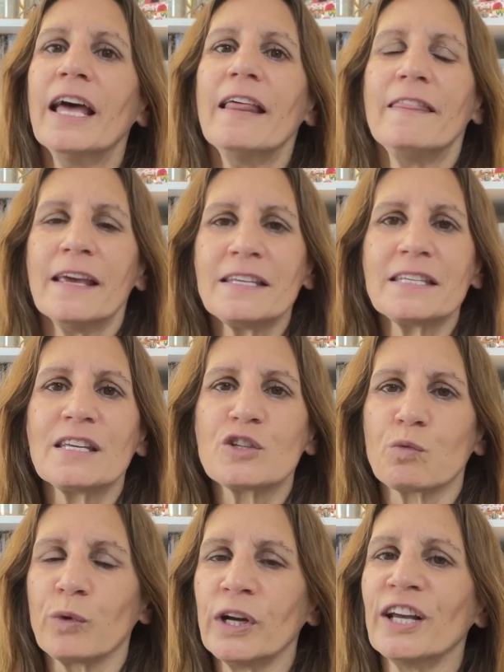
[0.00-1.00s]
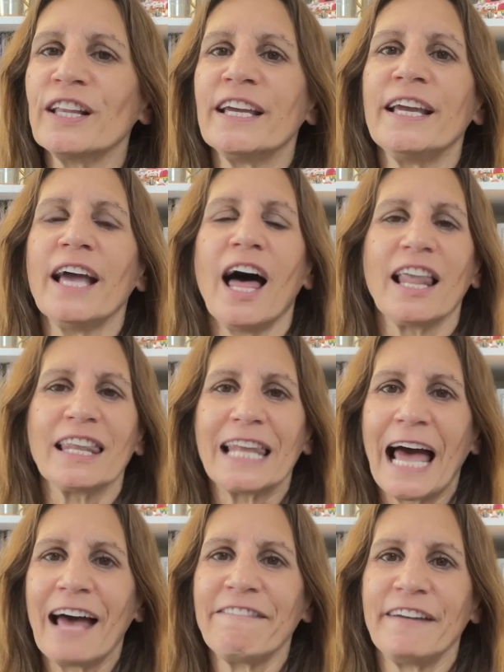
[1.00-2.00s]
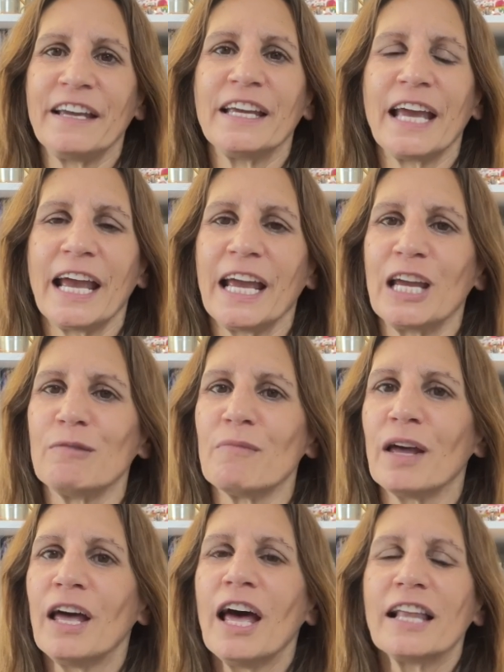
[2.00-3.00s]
This is really a laughing game,